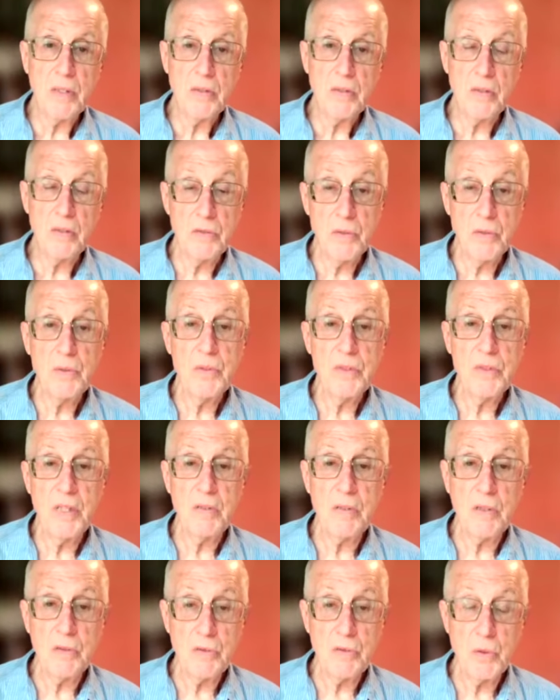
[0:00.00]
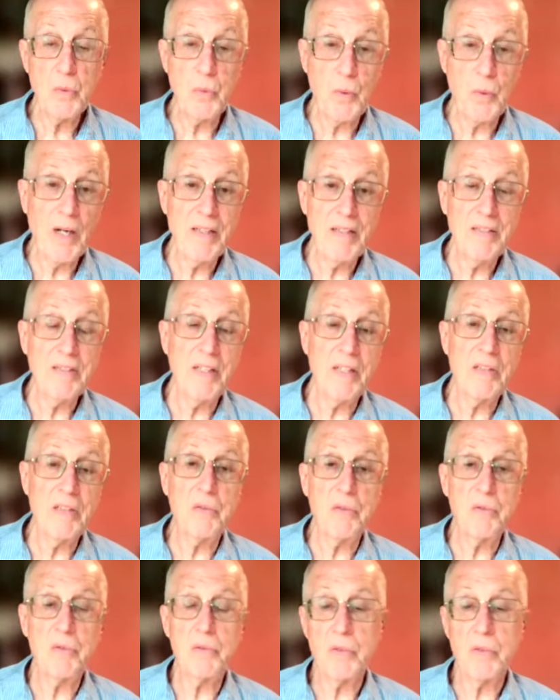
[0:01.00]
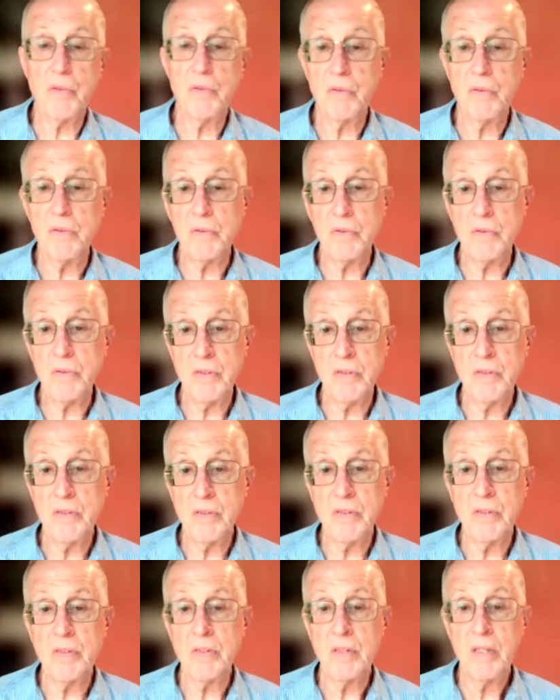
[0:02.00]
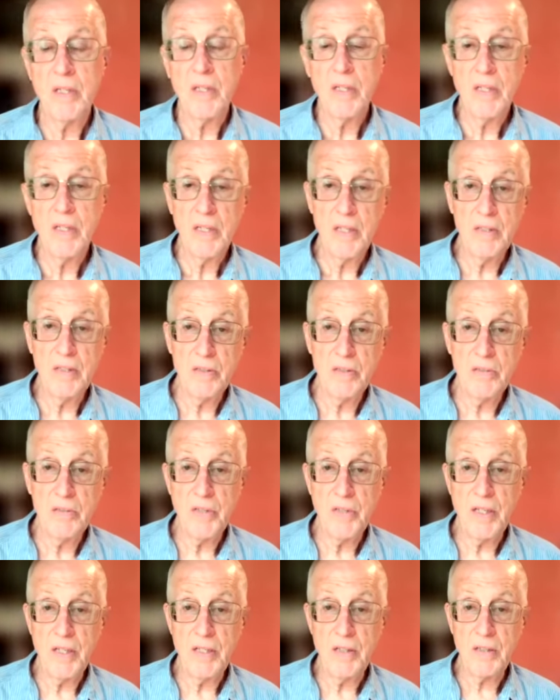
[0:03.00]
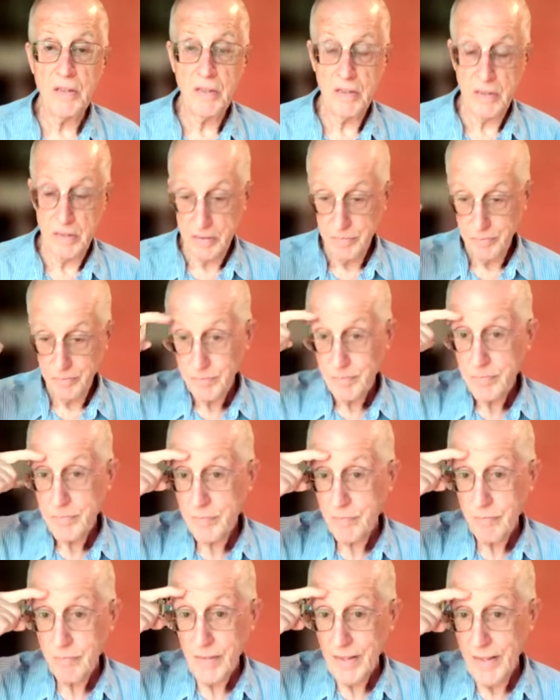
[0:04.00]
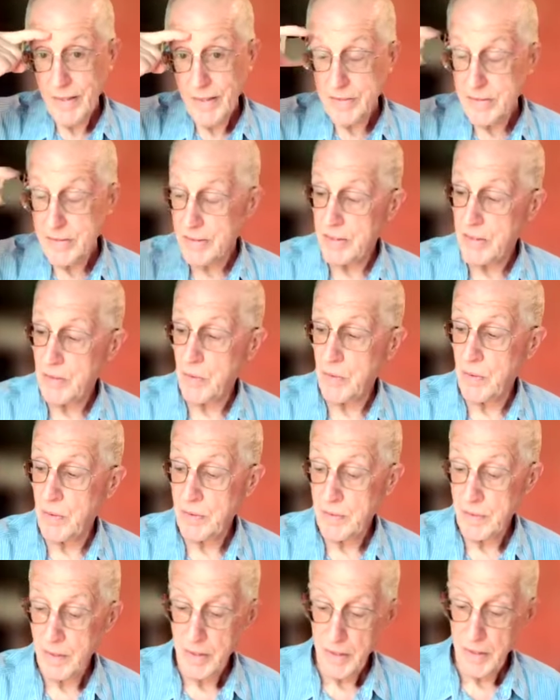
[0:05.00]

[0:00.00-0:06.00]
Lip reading: the two white indentured servants, are sitting in the jail in City Hall,